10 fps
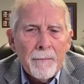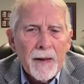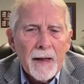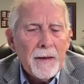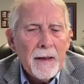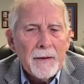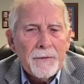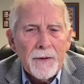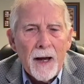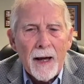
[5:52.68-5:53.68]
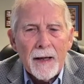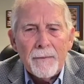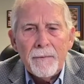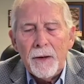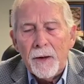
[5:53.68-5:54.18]
It's not,
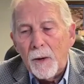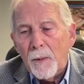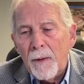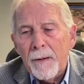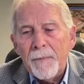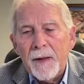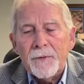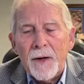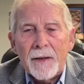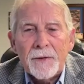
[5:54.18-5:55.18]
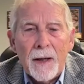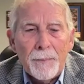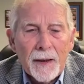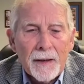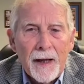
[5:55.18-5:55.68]
it's not
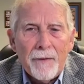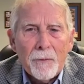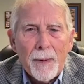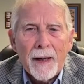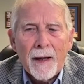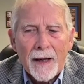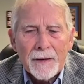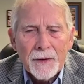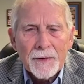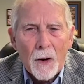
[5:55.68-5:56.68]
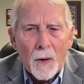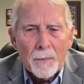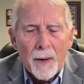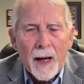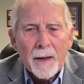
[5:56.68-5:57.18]
something that everybody likes to talk
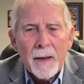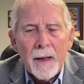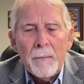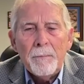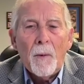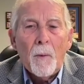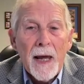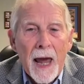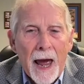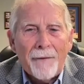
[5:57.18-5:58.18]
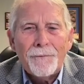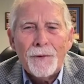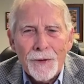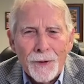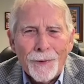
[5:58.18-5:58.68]
about, but we have to
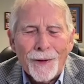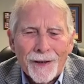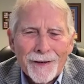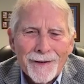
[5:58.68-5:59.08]
do it.